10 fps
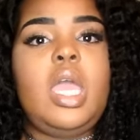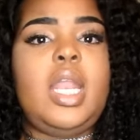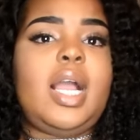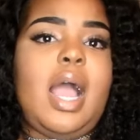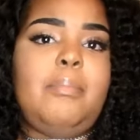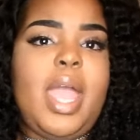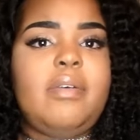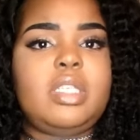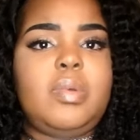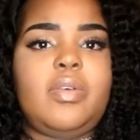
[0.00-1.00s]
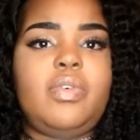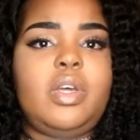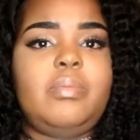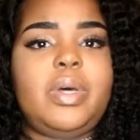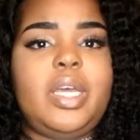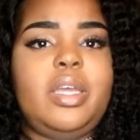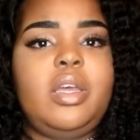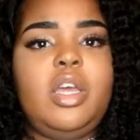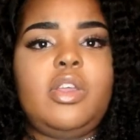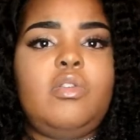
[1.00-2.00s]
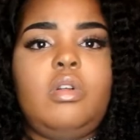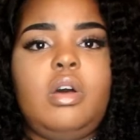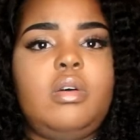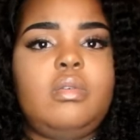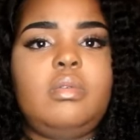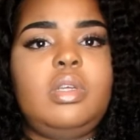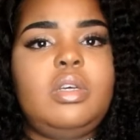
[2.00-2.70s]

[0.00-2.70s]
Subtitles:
and I got mad respect for them, but, you know,